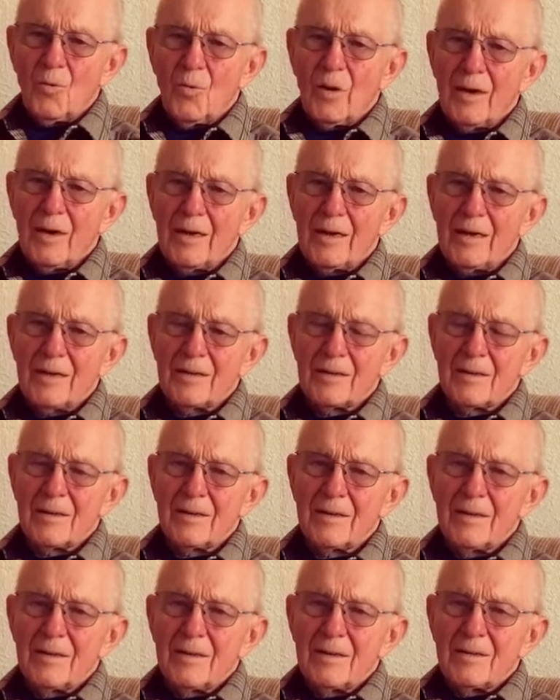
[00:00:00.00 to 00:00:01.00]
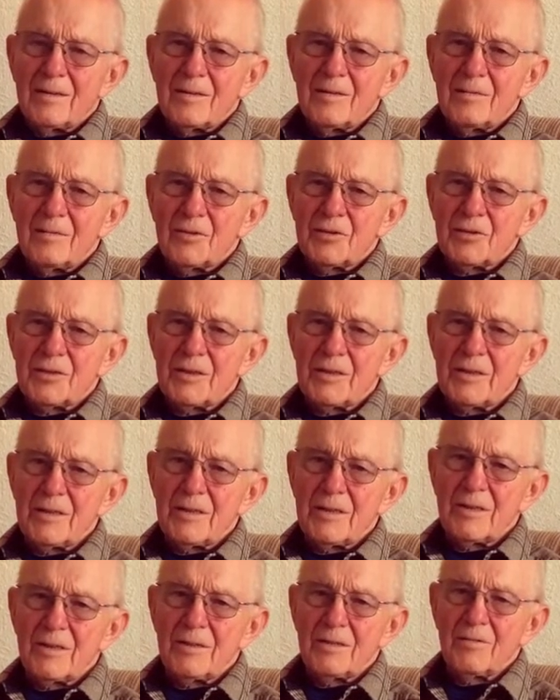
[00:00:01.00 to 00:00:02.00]
why
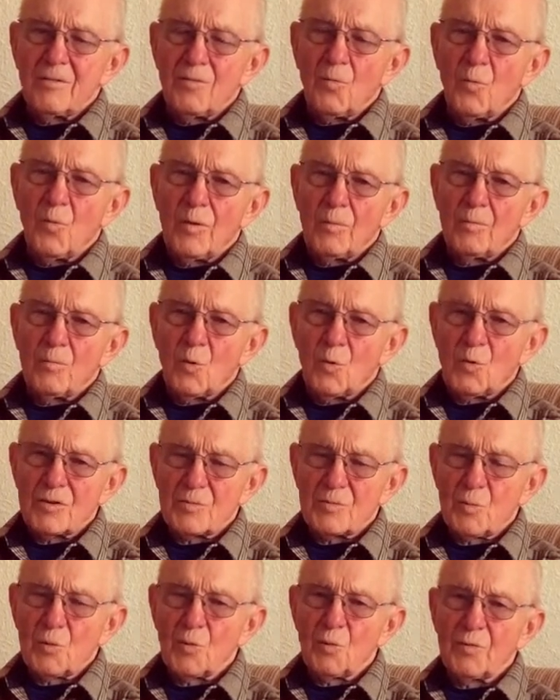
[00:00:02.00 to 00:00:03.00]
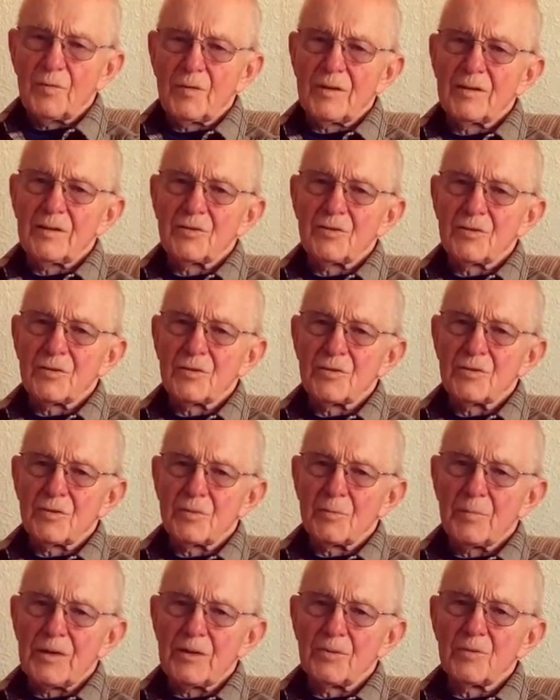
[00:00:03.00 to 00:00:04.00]
she was moved into
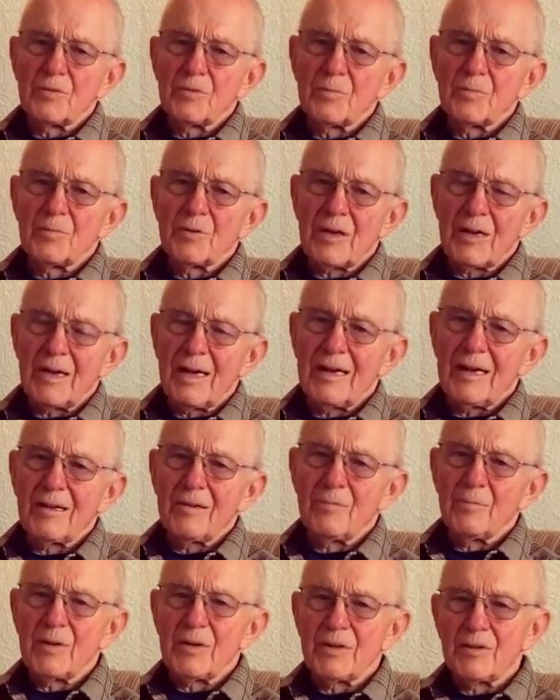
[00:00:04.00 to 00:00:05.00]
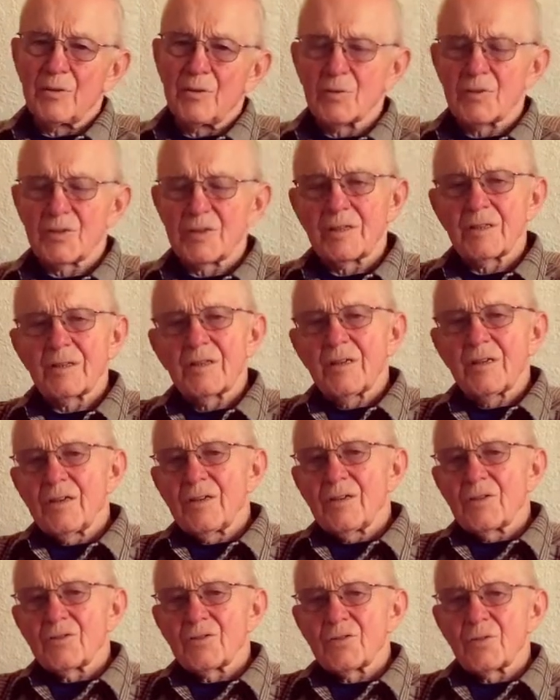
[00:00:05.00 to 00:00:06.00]
the bedroom that I had been using.
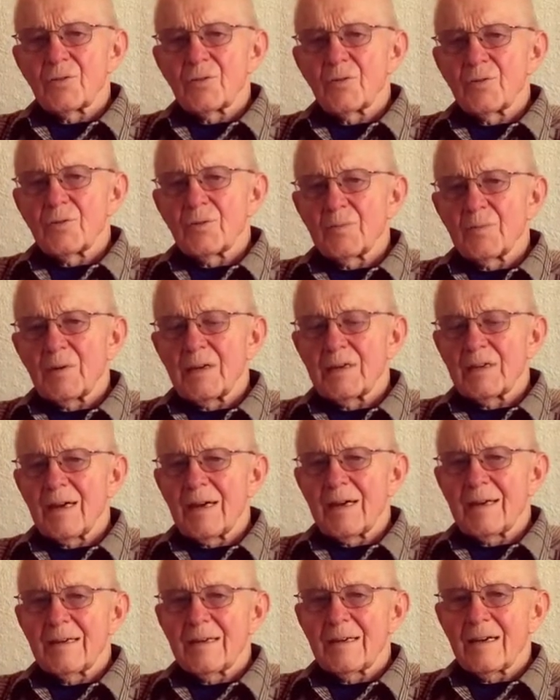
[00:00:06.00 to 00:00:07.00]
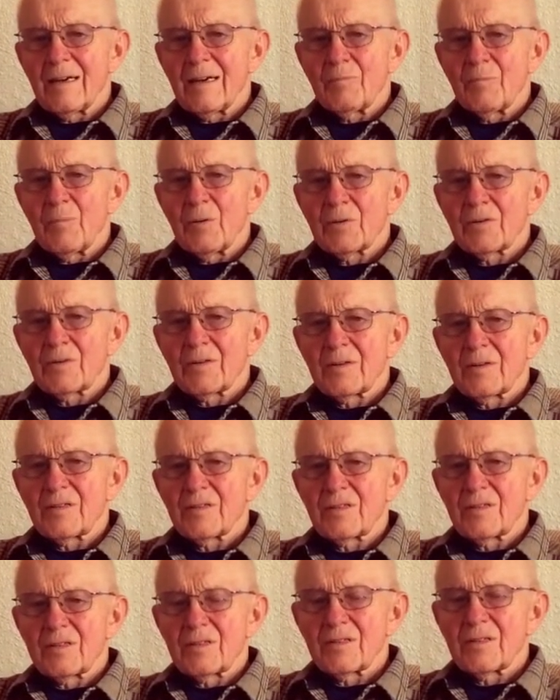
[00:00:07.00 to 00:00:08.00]
So my dad and I built this
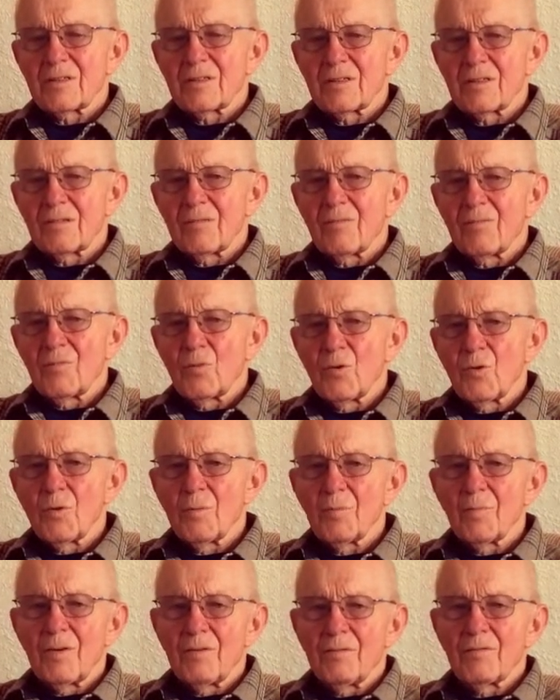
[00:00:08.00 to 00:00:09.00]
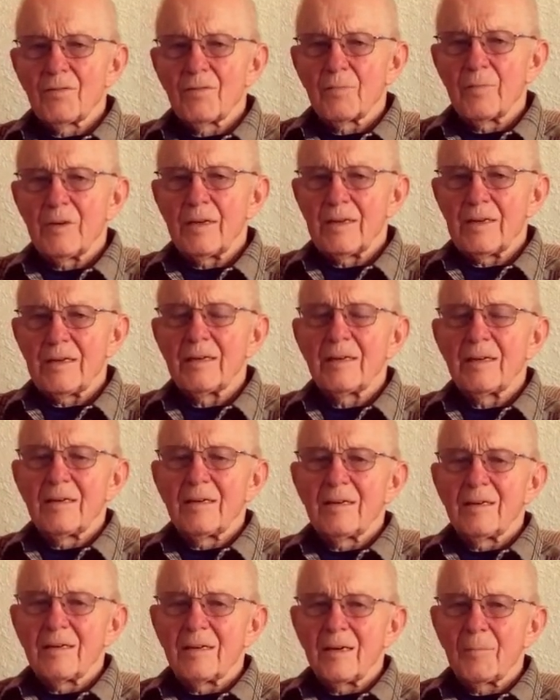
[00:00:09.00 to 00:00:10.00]
room for me
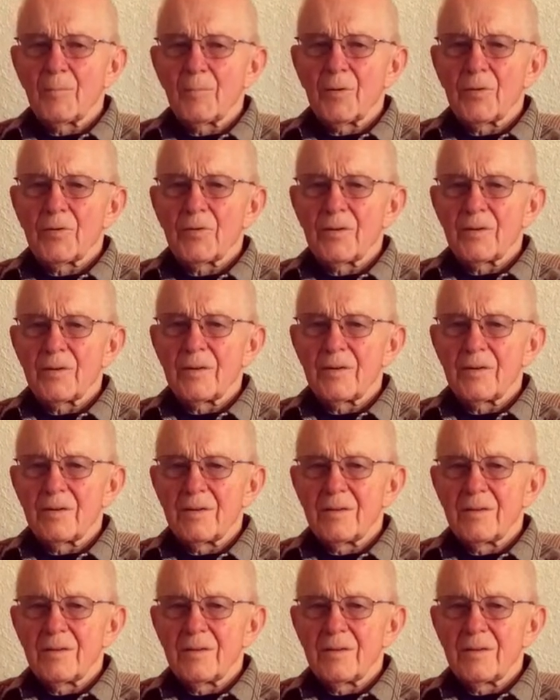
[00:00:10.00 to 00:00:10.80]
up on the